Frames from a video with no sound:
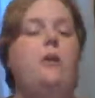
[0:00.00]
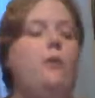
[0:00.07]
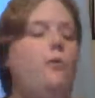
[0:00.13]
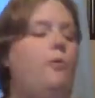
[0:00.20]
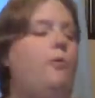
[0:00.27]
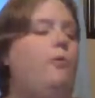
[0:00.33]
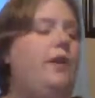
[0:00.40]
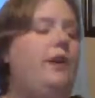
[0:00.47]

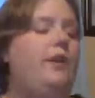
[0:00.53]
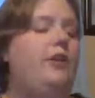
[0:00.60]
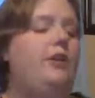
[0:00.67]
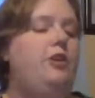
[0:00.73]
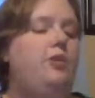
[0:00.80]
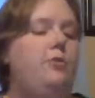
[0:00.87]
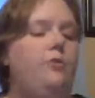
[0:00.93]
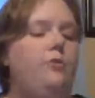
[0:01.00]
when
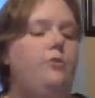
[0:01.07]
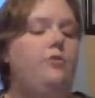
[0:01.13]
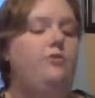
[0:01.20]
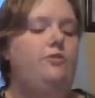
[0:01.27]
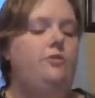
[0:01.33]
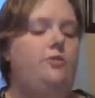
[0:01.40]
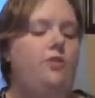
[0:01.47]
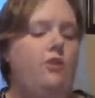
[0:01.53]
you
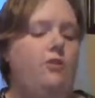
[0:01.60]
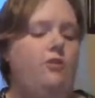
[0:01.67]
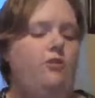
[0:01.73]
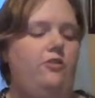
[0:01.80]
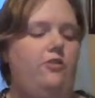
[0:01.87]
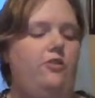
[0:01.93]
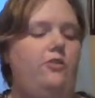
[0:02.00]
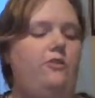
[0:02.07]

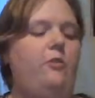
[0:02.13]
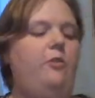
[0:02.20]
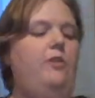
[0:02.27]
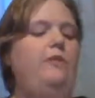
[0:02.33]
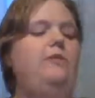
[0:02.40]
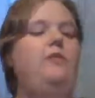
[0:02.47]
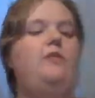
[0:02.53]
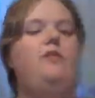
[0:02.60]
start. So we
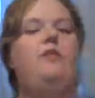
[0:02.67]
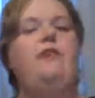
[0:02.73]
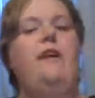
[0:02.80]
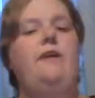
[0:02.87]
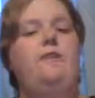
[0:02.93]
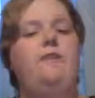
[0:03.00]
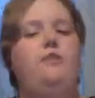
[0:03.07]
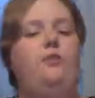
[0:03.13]
started
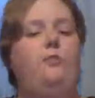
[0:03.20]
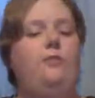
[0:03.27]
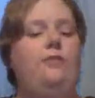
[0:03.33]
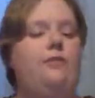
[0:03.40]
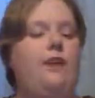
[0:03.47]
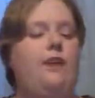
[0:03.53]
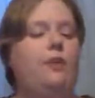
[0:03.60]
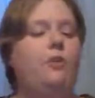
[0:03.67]
last year with
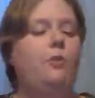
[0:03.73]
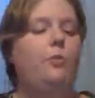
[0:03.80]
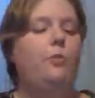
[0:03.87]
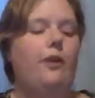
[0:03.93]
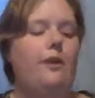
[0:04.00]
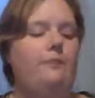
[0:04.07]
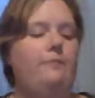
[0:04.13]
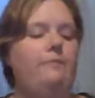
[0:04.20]
cycle
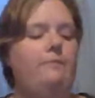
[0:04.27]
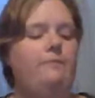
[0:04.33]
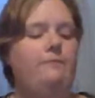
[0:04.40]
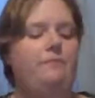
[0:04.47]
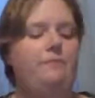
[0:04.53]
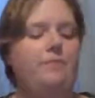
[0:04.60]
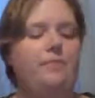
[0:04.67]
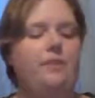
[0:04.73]
1,
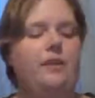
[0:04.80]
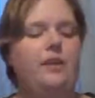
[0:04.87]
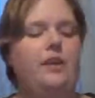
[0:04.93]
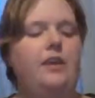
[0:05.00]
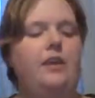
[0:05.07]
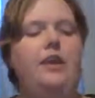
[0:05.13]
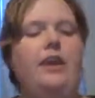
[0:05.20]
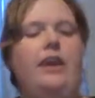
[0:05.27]

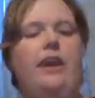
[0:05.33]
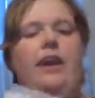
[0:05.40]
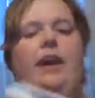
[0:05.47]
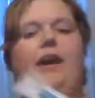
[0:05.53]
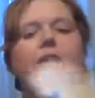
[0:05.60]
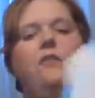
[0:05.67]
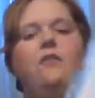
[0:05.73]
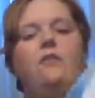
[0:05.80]

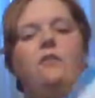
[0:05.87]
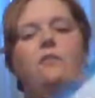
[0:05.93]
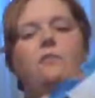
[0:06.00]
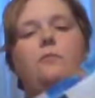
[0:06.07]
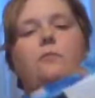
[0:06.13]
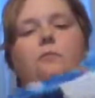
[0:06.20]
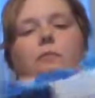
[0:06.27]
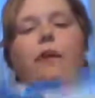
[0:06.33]
and
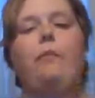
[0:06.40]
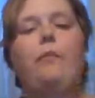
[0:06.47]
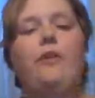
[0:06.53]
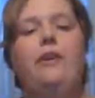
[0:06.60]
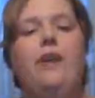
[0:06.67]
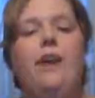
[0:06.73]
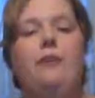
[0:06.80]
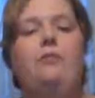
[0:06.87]
my
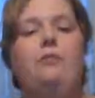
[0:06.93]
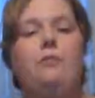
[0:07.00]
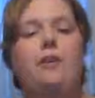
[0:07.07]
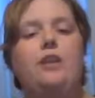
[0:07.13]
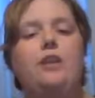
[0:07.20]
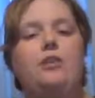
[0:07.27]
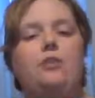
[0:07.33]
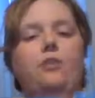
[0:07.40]
book came to
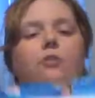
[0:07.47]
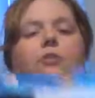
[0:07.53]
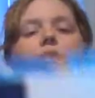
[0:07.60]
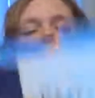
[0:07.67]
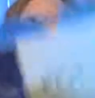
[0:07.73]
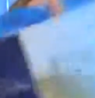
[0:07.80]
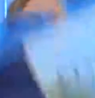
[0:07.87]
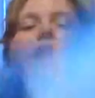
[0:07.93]
me
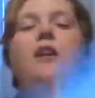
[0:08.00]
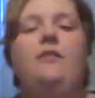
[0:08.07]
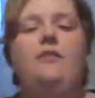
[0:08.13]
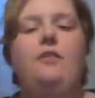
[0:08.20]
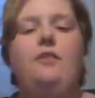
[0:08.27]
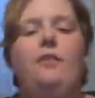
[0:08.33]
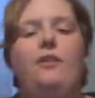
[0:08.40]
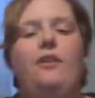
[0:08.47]
used.
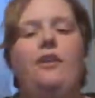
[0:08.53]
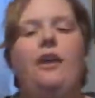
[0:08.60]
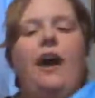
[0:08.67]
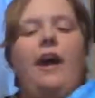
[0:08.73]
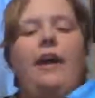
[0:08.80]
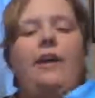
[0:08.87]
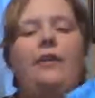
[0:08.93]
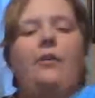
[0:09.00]
So it already
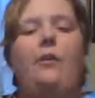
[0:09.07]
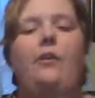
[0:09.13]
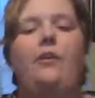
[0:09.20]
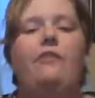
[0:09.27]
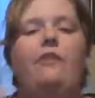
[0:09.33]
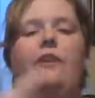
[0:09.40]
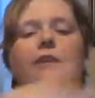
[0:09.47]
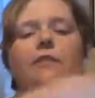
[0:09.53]
had all
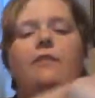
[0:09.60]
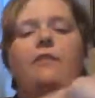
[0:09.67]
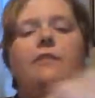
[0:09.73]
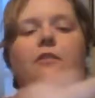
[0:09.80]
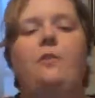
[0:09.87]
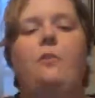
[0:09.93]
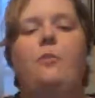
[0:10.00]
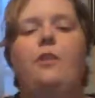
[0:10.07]
of these
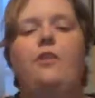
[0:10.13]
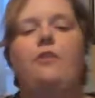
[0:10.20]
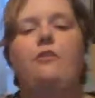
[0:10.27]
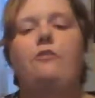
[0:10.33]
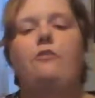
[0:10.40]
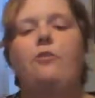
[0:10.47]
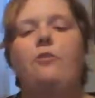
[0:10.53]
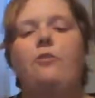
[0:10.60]
little
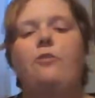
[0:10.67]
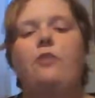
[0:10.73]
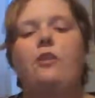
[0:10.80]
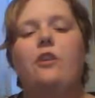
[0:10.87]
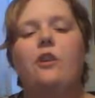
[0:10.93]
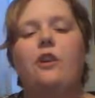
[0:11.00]
wonderful